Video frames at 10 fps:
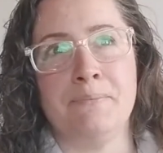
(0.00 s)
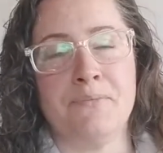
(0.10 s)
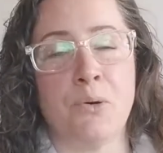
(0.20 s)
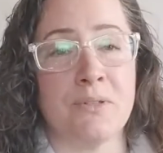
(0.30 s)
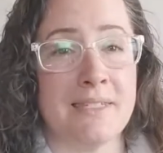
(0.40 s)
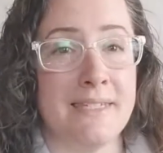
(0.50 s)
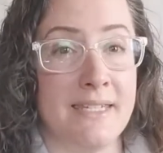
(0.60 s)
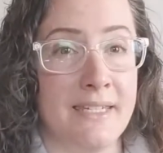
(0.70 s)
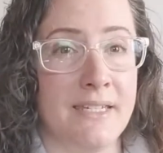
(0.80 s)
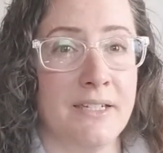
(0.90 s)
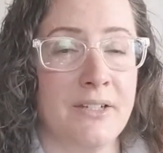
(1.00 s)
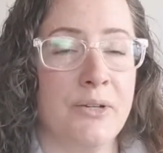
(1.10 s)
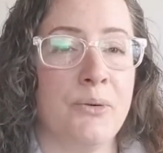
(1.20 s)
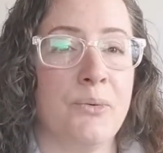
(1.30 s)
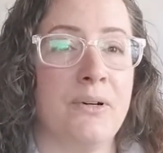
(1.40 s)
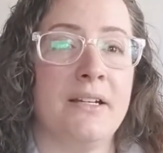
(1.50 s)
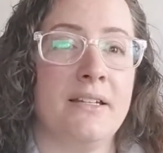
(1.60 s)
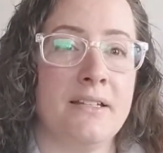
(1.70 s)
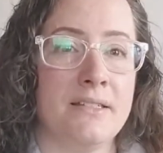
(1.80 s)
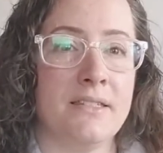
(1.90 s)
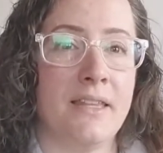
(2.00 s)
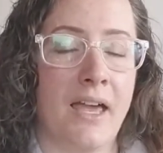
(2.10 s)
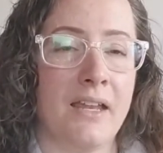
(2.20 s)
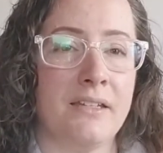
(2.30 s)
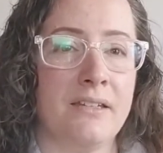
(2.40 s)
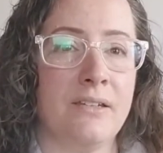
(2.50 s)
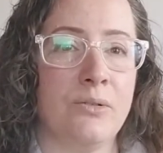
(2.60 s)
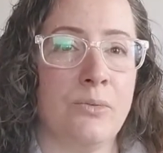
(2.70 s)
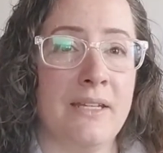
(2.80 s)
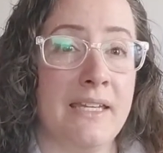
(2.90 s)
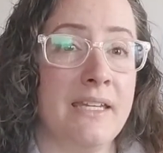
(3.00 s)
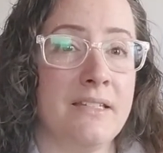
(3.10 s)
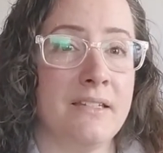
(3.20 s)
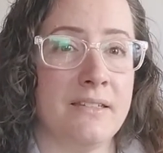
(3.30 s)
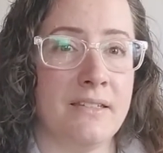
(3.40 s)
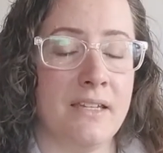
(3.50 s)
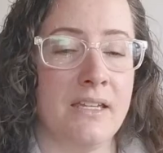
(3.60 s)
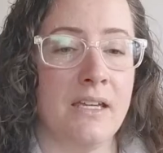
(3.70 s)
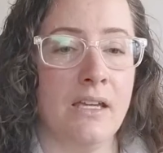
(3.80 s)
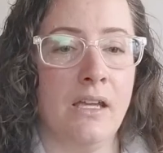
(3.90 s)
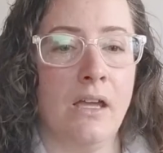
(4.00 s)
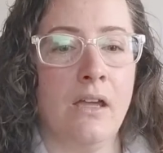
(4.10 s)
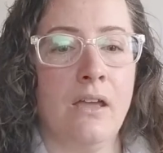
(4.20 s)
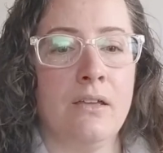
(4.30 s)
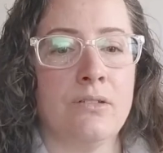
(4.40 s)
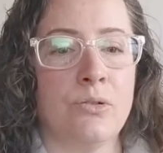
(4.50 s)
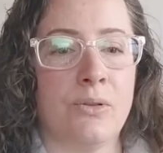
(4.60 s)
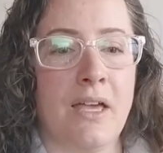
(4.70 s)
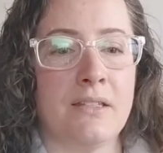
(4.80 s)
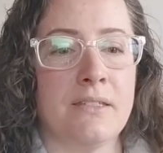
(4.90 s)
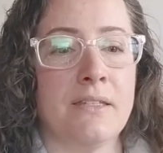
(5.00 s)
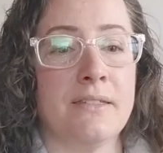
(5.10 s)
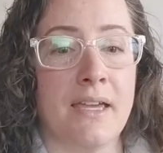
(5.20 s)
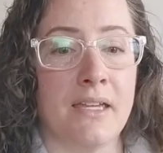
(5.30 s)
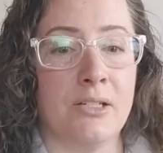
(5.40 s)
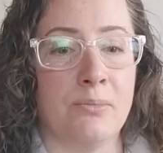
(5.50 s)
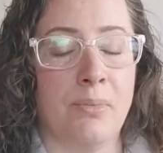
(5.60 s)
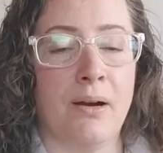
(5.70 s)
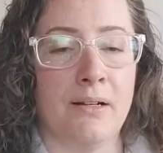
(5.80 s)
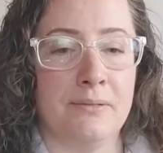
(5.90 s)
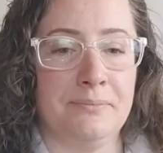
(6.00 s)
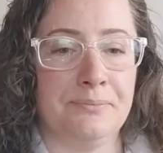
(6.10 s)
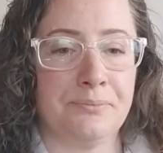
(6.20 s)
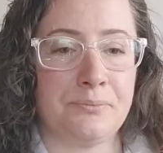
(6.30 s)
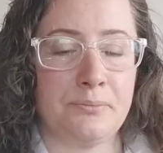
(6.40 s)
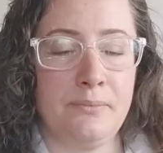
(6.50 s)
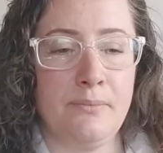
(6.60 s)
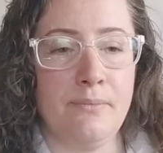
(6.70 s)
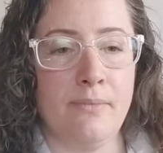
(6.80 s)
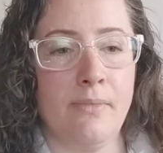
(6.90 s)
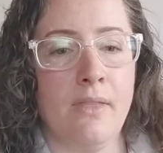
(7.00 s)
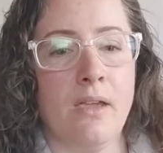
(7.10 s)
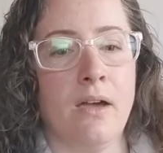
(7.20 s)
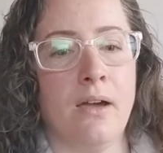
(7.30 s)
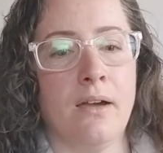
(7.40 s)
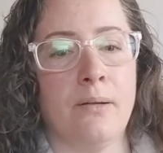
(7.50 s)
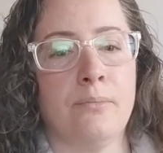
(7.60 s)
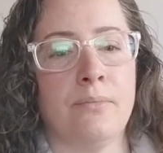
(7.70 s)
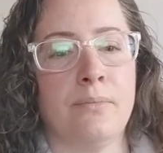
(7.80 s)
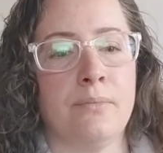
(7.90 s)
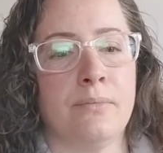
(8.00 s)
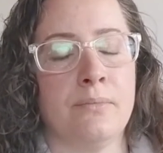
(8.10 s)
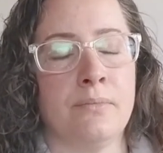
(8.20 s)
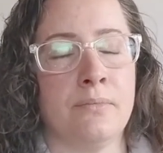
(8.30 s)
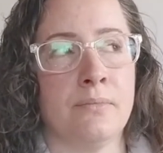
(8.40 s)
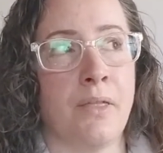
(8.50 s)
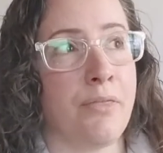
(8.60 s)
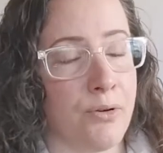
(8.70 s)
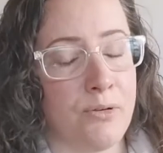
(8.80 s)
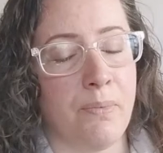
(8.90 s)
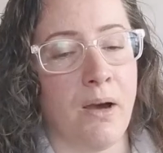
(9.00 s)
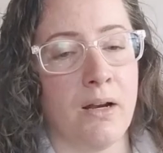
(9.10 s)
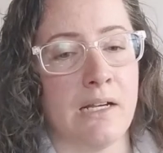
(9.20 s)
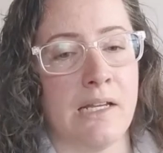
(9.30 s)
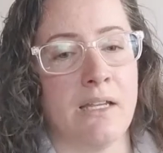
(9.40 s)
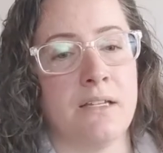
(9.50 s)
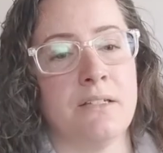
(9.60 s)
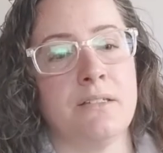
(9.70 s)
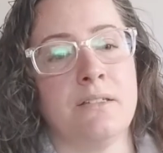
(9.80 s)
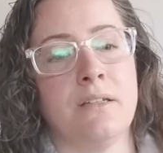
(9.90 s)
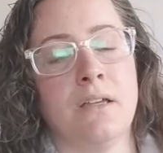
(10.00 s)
don't see what it is that we need to see. So that's the second part. The third part is